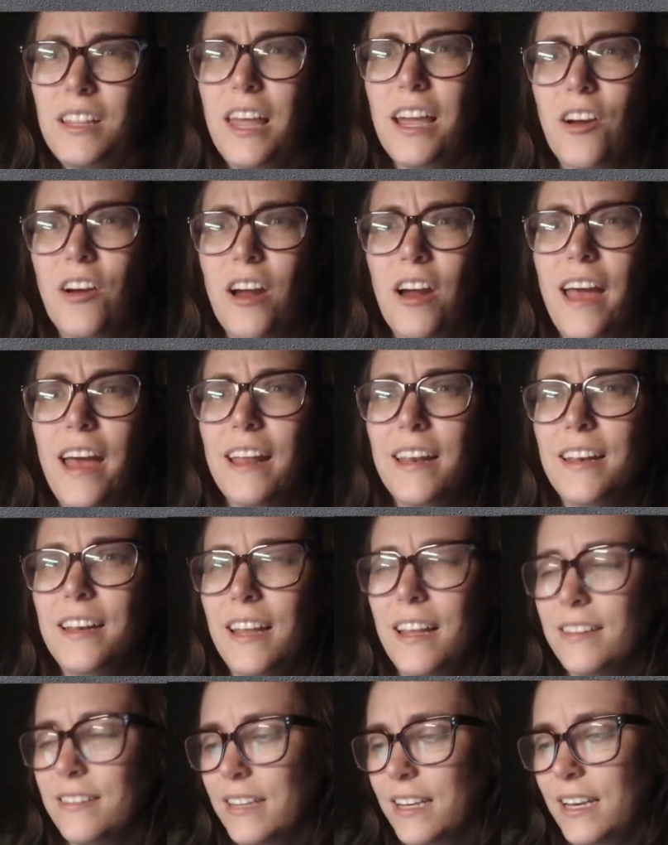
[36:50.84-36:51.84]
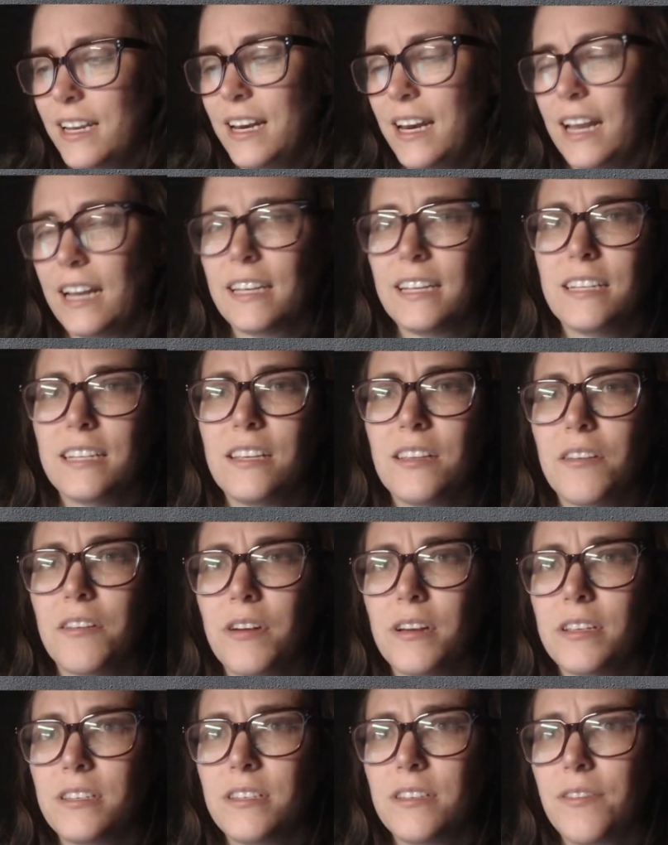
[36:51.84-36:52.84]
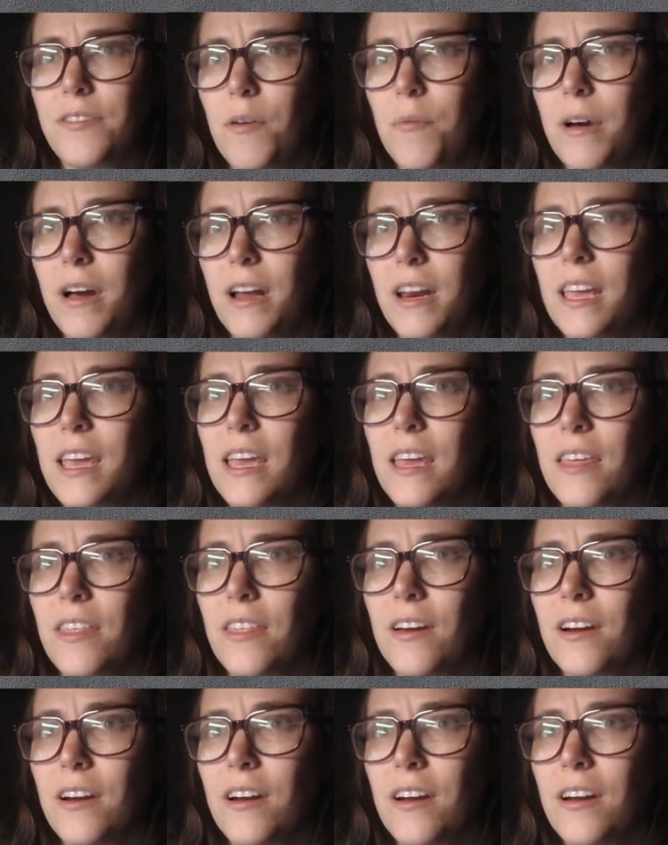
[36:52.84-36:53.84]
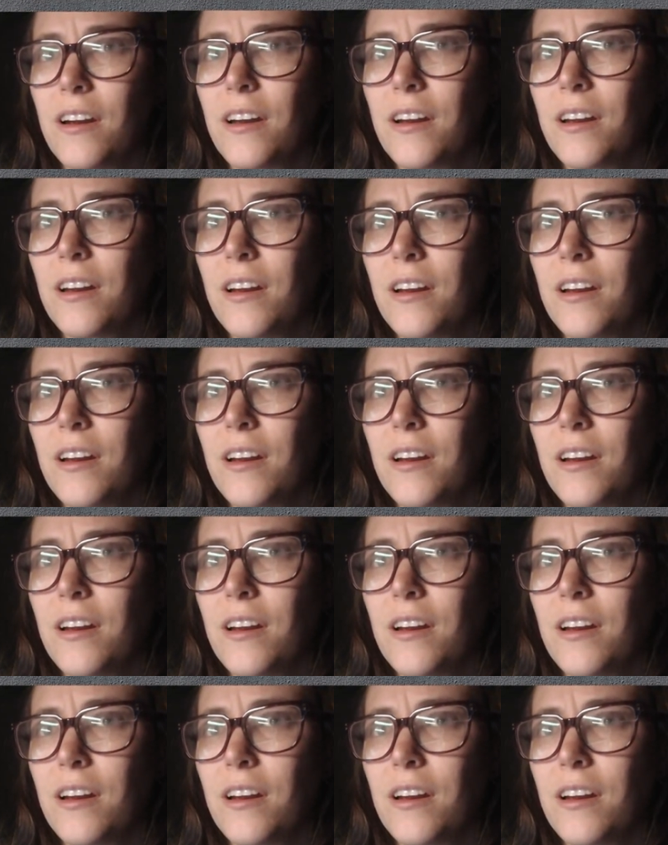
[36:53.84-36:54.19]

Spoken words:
like her head isn't connected to the rest of her body either.